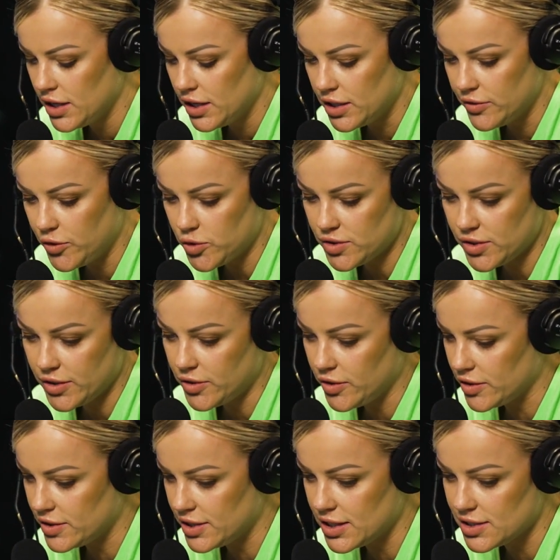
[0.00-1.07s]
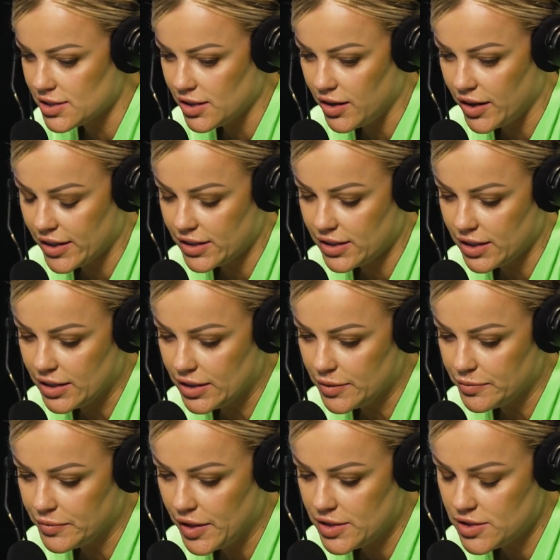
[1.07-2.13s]
You've also got things like
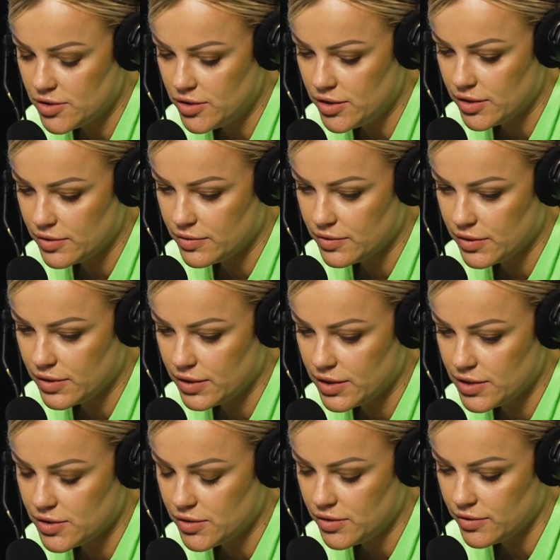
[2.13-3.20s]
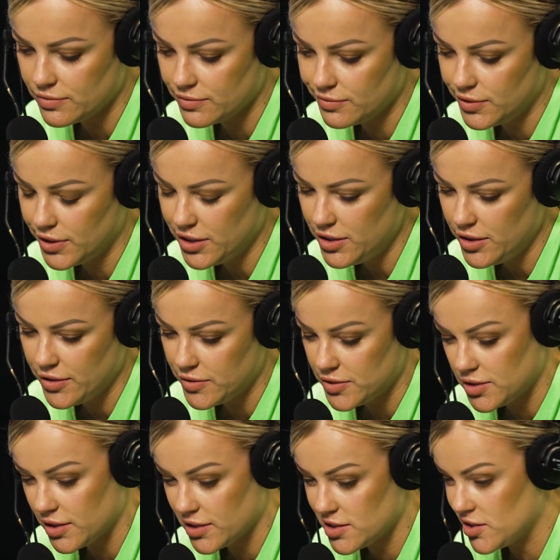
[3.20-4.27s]
um, it's not it's not I don't know if
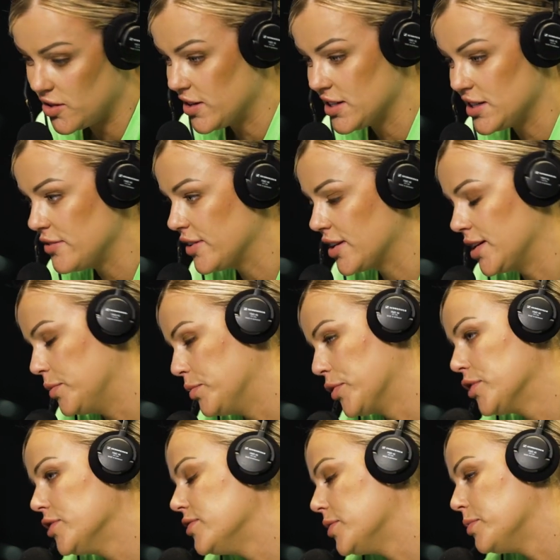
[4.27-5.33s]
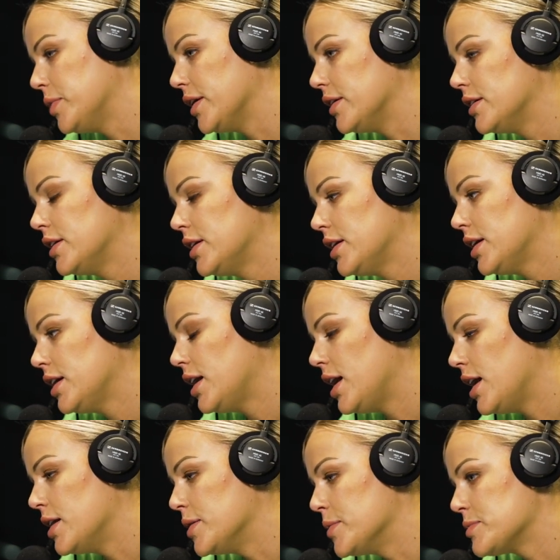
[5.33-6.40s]
it's like scientifically proven, but
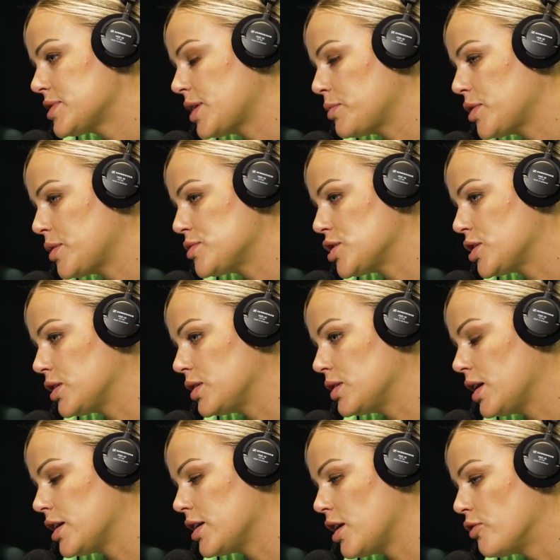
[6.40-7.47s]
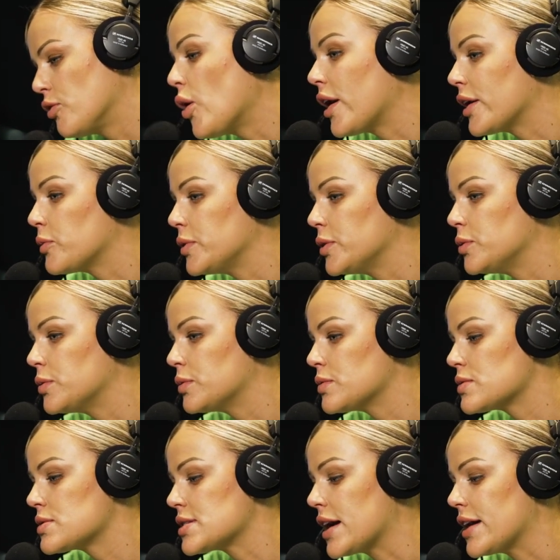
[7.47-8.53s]
um, sometimes you can a, a rider will
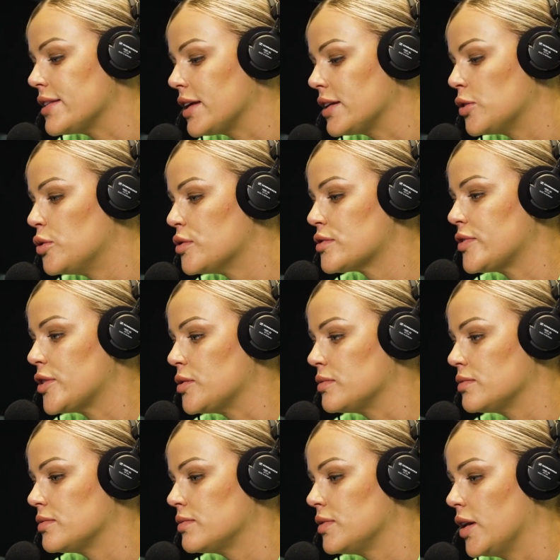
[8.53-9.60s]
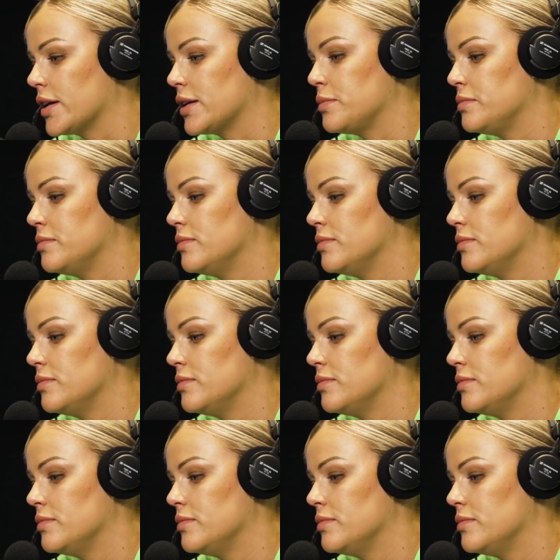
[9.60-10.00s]
say that the horse felt like